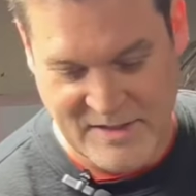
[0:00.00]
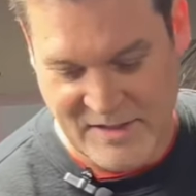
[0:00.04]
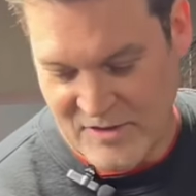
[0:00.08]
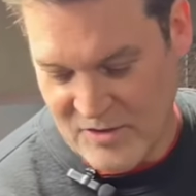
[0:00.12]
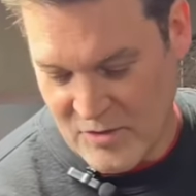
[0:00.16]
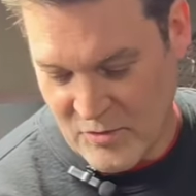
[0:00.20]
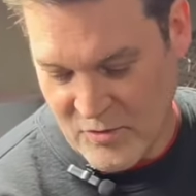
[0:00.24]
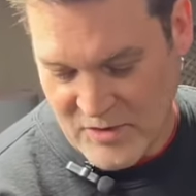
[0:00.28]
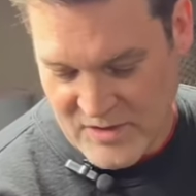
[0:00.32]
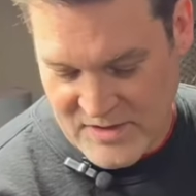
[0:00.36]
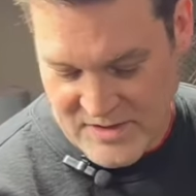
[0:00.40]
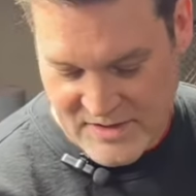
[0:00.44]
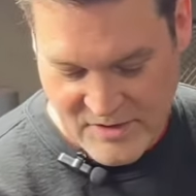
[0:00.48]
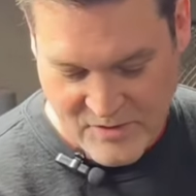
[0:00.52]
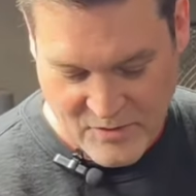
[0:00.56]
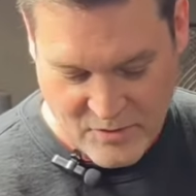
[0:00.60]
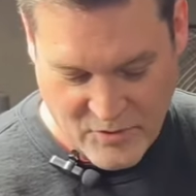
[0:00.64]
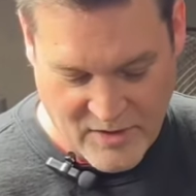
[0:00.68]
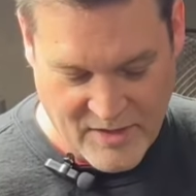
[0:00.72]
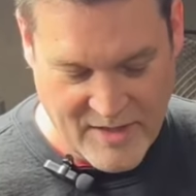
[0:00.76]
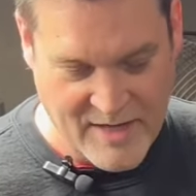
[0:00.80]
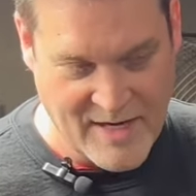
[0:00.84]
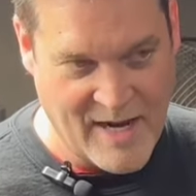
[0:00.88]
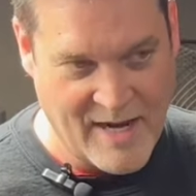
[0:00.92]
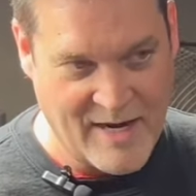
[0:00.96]
You know, we're still
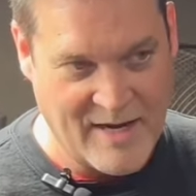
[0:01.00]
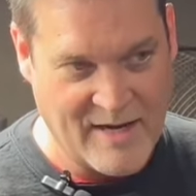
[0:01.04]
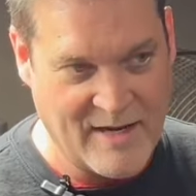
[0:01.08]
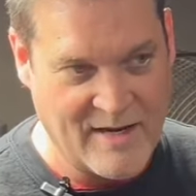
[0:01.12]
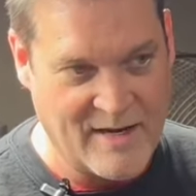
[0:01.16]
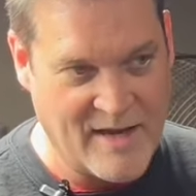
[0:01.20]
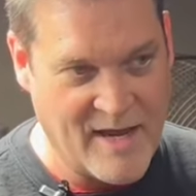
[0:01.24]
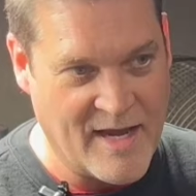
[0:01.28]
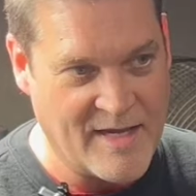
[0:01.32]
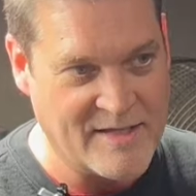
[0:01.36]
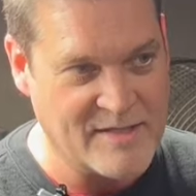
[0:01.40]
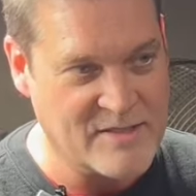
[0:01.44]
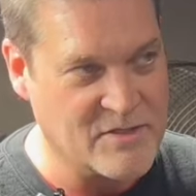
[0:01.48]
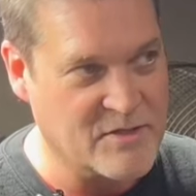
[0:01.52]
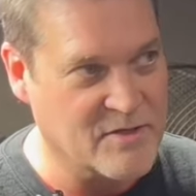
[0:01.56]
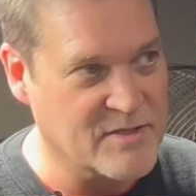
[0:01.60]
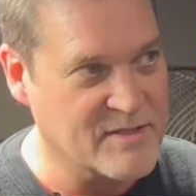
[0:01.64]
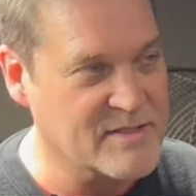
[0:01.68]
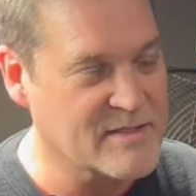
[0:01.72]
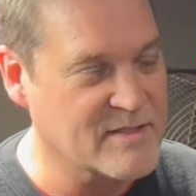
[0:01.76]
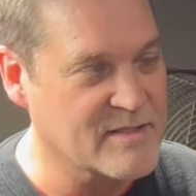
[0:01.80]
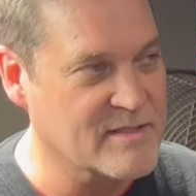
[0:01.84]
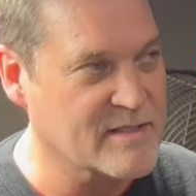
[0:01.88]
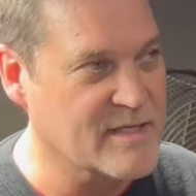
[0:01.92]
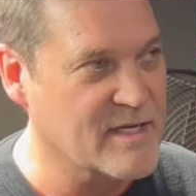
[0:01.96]
working on it at night, so
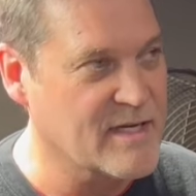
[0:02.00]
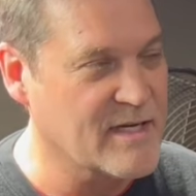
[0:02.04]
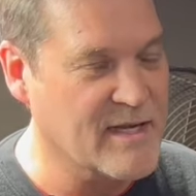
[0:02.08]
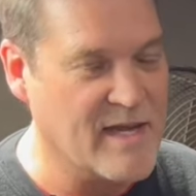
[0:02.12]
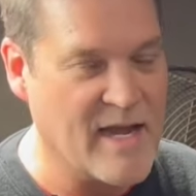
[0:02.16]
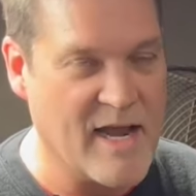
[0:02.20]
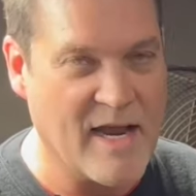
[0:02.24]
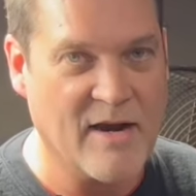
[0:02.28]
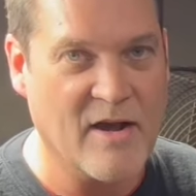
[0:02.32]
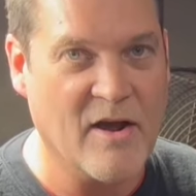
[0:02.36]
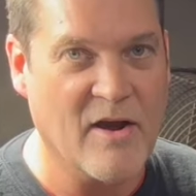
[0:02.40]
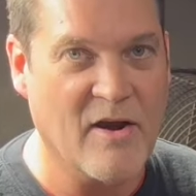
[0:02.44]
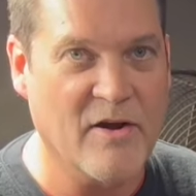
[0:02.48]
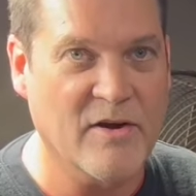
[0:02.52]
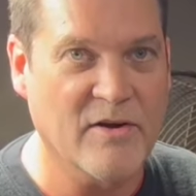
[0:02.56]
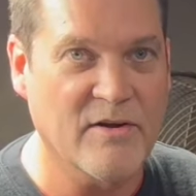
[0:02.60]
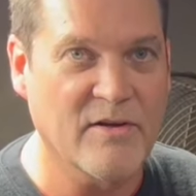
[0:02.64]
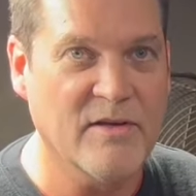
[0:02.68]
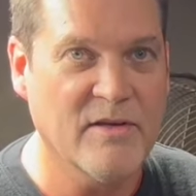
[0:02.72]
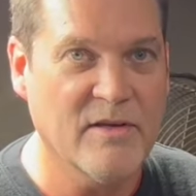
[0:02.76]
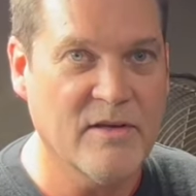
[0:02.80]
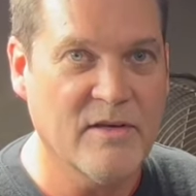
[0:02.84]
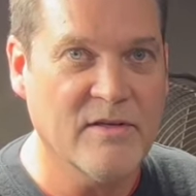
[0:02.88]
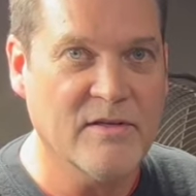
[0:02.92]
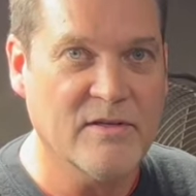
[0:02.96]
it's getting kind of hard
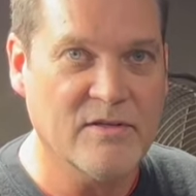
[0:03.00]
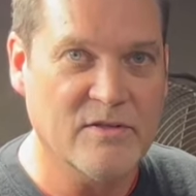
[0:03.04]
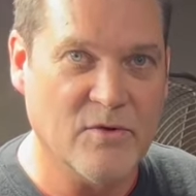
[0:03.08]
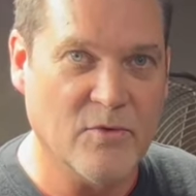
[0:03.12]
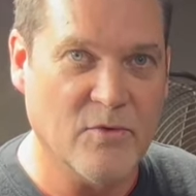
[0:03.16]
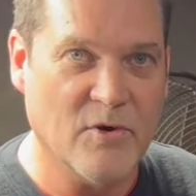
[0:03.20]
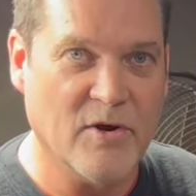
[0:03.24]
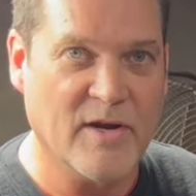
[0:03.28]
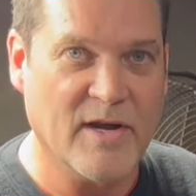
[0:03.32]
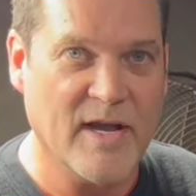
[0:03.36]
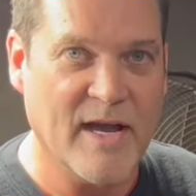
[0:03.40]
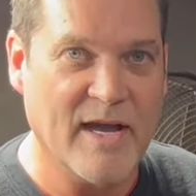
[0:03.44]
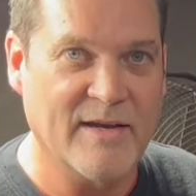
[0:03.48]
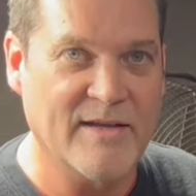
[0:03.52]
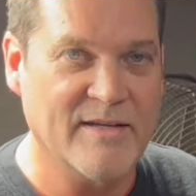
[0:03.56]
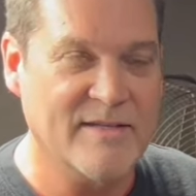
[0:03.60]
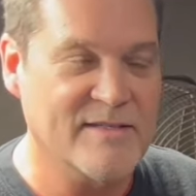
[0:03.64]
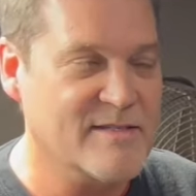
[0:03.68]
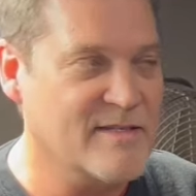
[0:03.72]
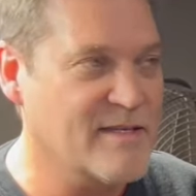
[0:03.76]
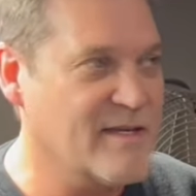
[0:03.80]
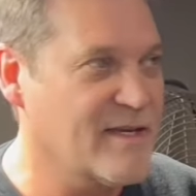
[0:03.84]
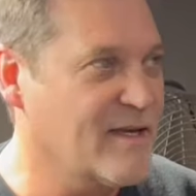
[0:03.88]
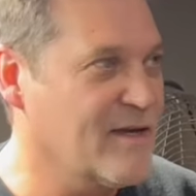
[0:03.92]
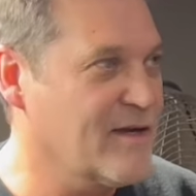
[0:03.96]
to work on
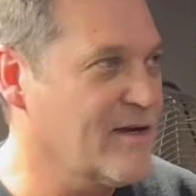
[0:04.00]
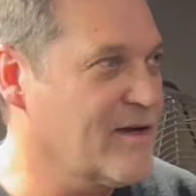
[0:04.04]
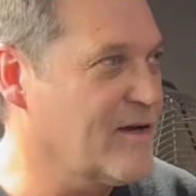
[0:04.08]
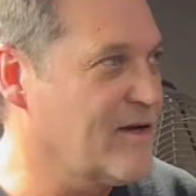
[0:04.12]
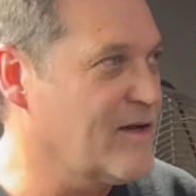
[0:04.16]
this thing.